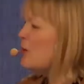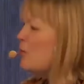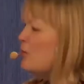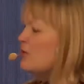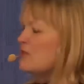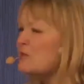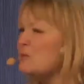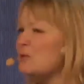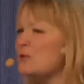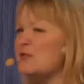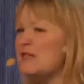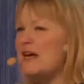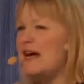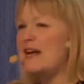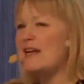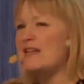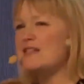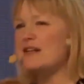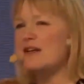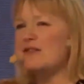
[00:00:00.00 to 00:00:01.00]
Once more to
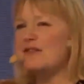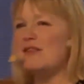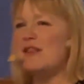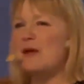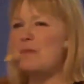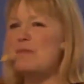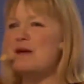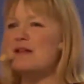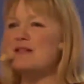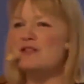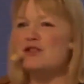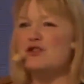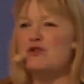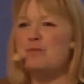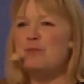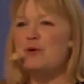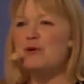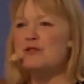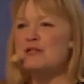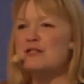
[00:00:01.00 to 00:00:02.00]
Alex, and I think that message of
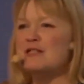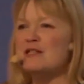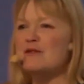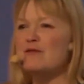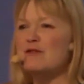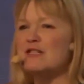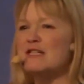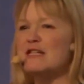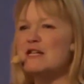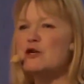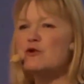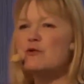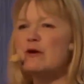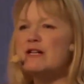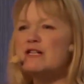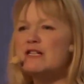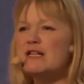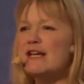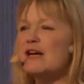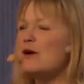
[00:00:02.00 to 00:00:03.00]
positivity,
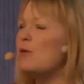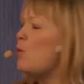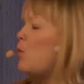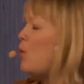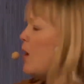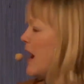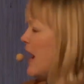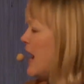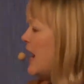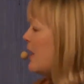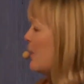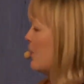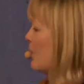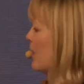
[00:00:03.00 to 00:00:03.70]
creating a wow.